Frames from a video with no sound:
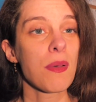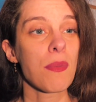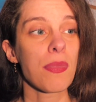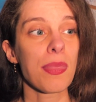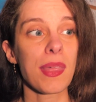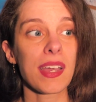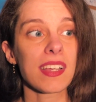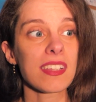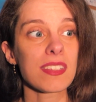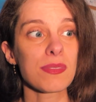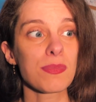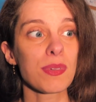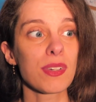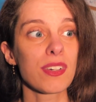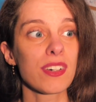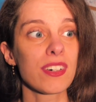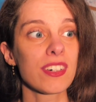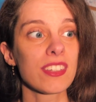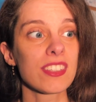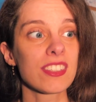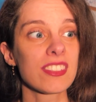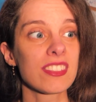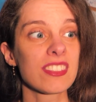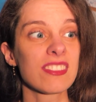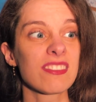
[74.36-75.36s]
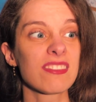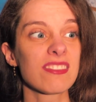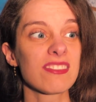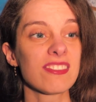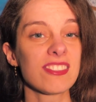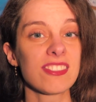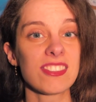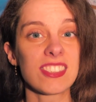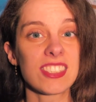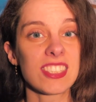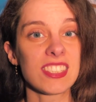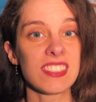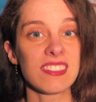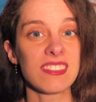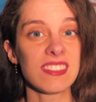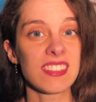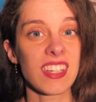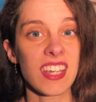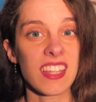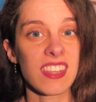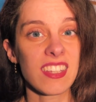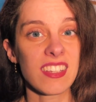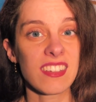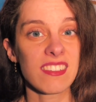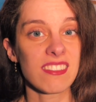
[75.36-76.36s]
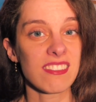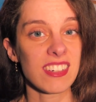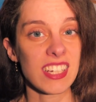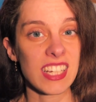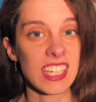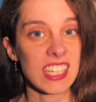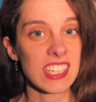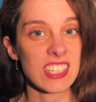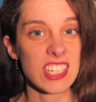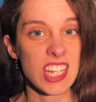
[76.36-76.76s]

That's because nothing really